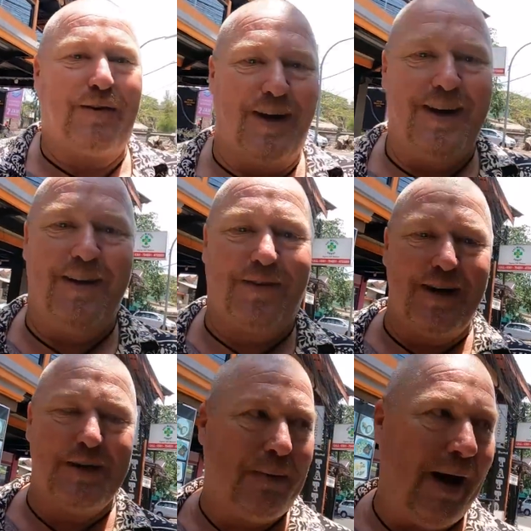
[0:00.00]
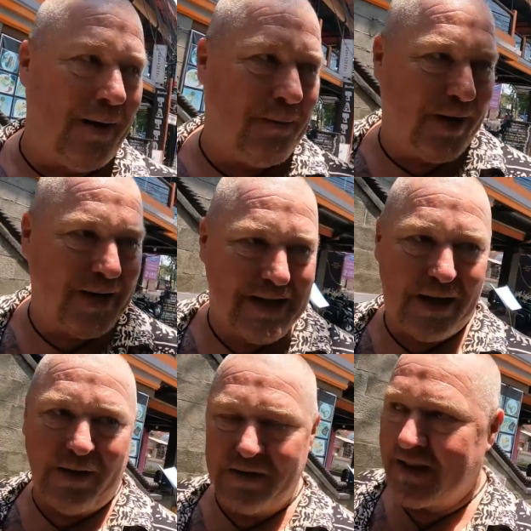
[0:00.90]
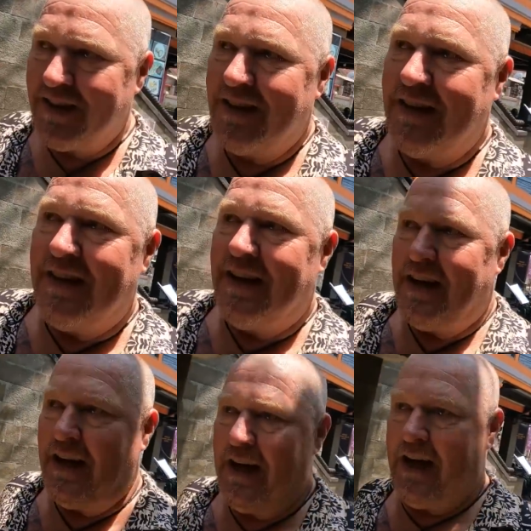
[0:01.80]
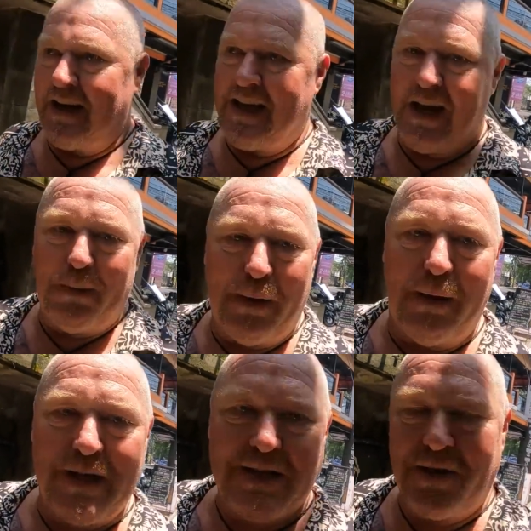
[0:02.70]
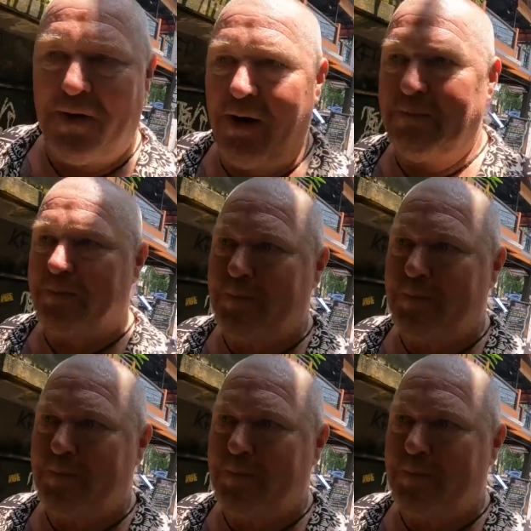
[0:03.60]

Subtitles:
three spa and beauty salons, and a couple of pubs. That's all right.